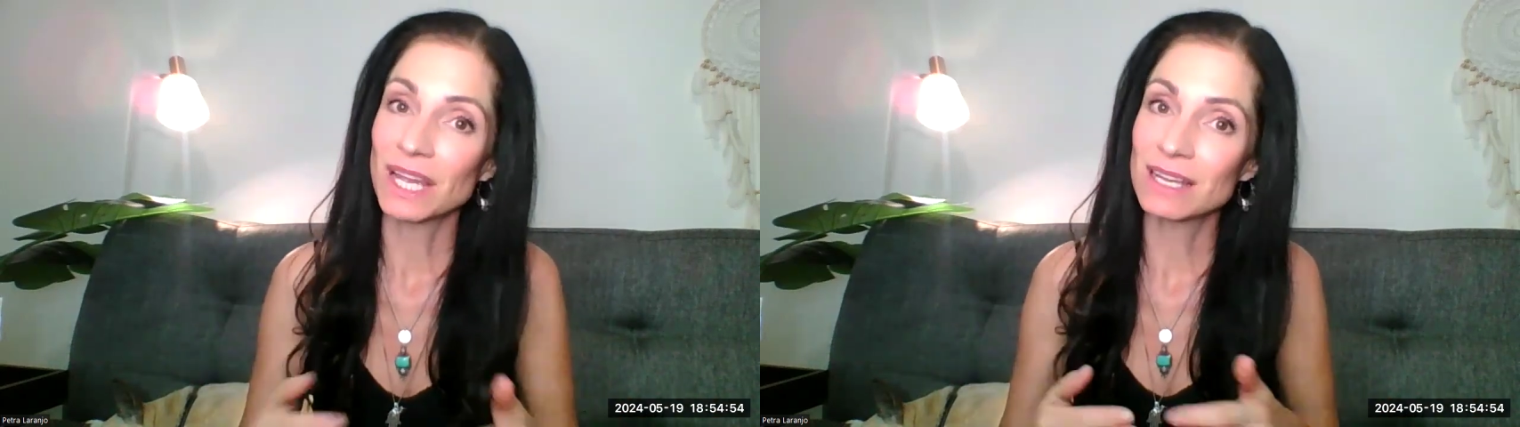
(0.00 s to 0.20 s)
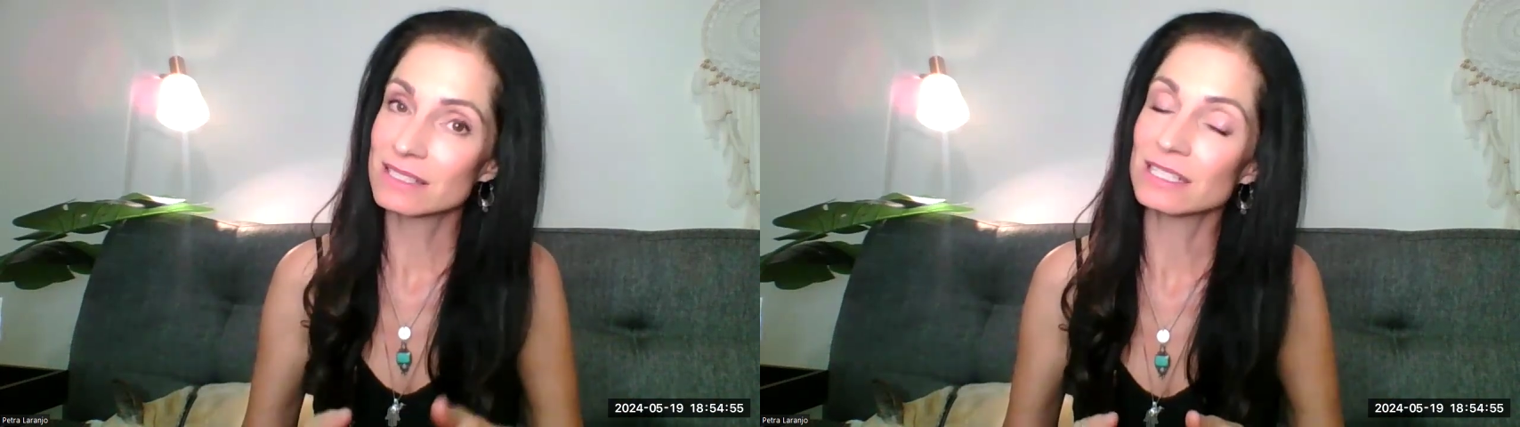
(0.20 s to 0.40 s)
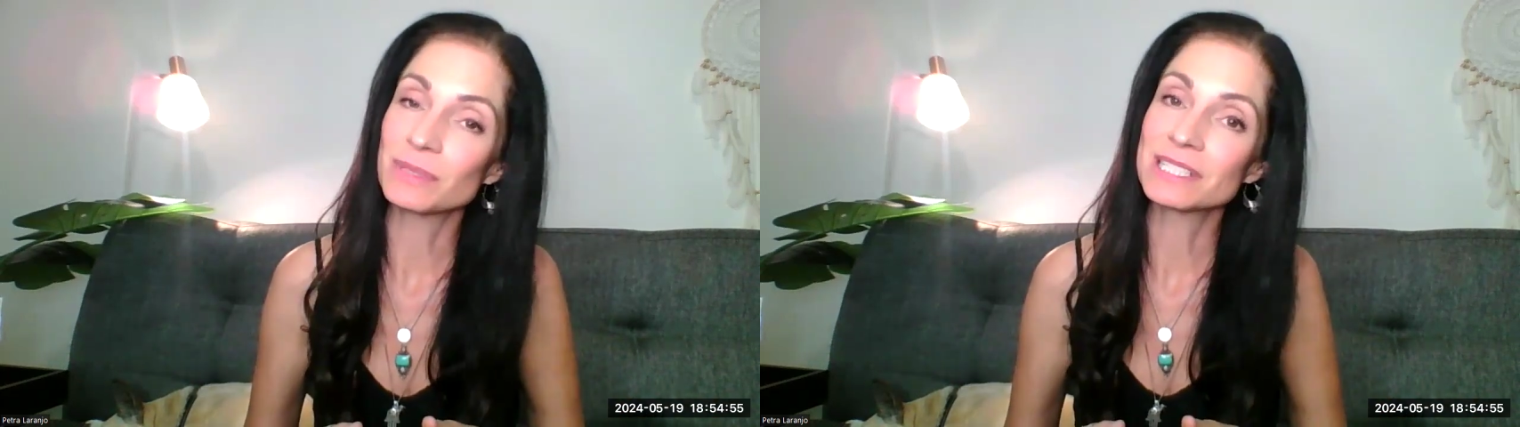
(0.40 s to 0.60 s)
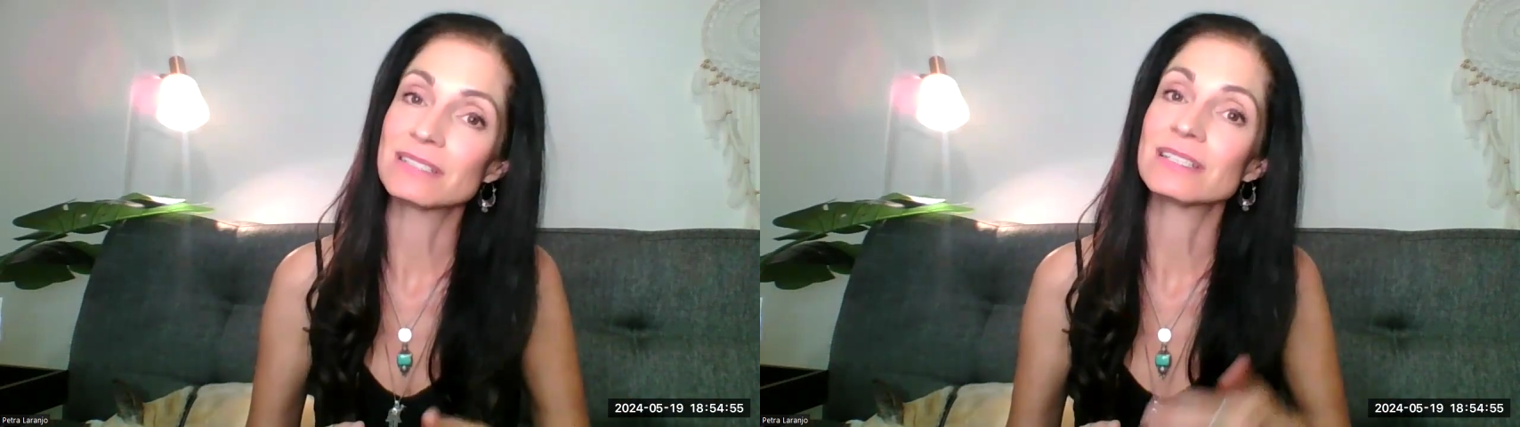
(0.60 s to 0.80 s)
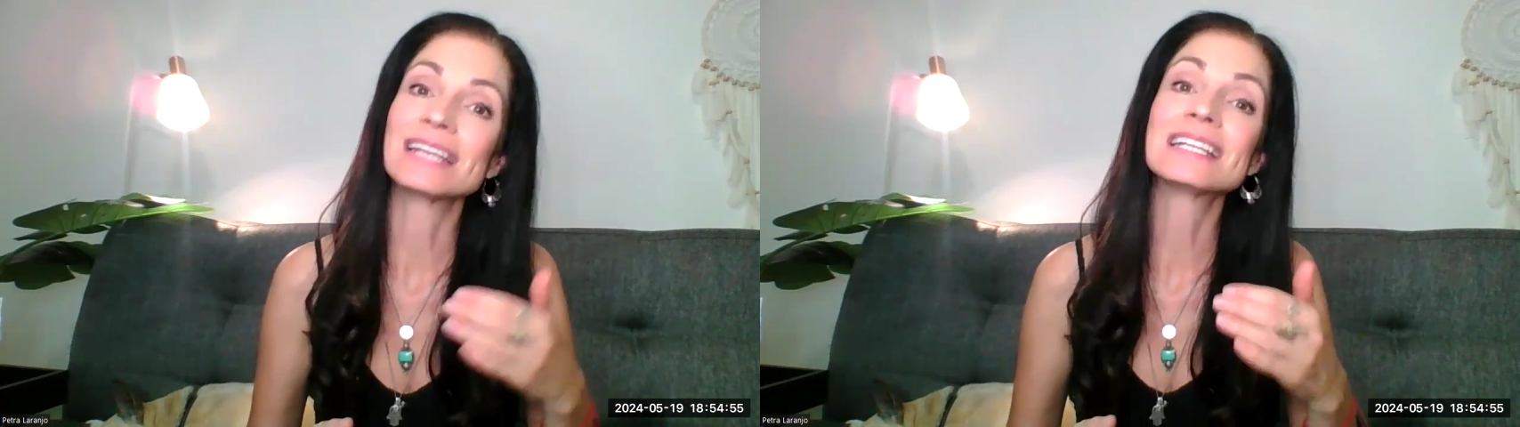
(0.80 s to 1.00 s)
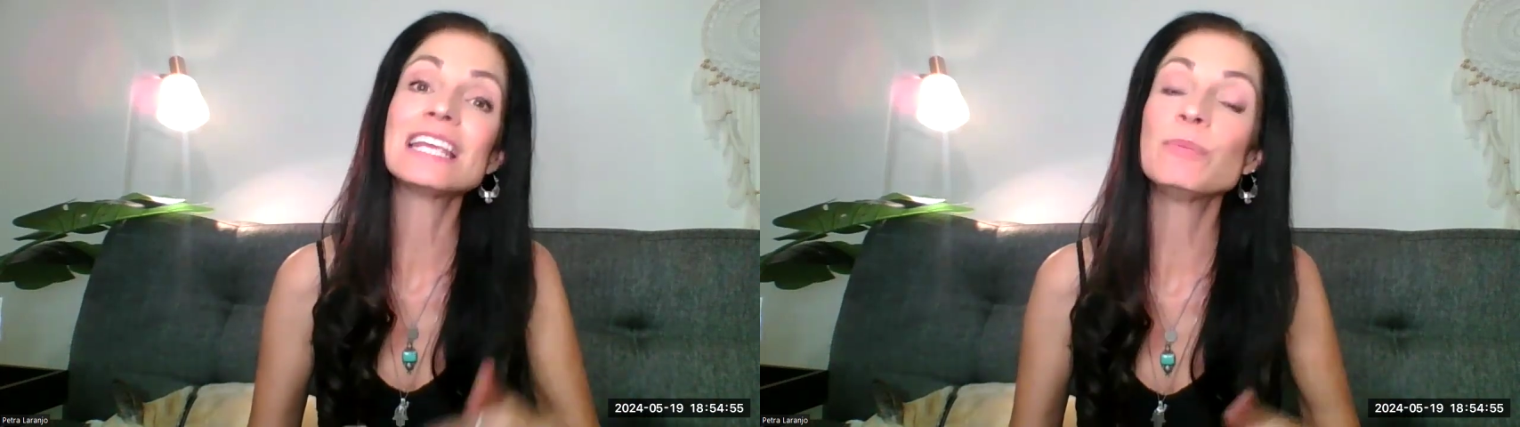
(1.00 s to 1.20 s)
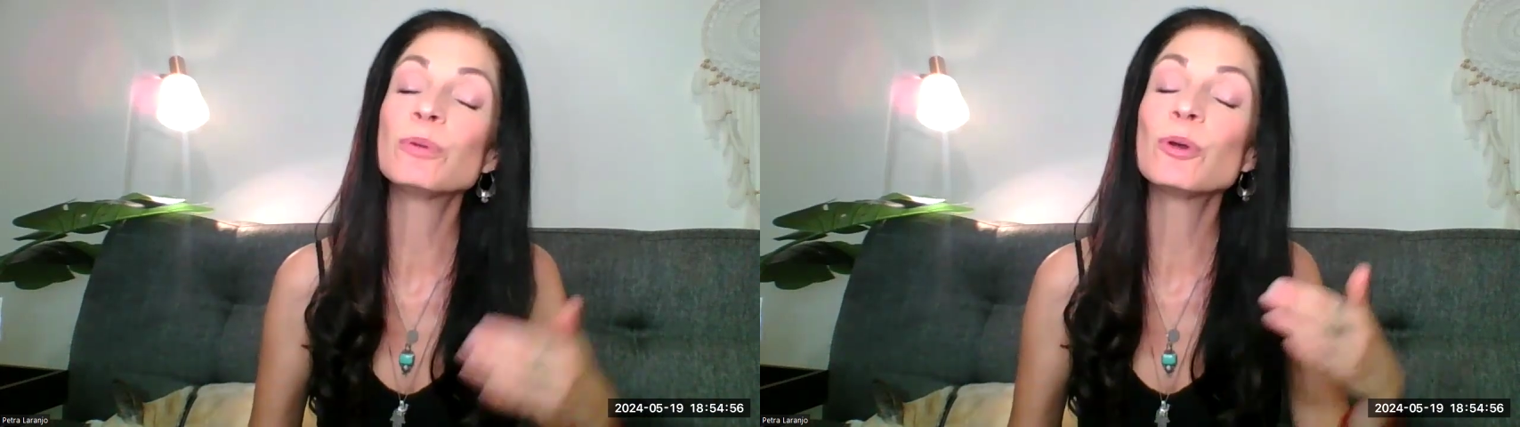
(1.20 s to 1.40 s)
us limited and keep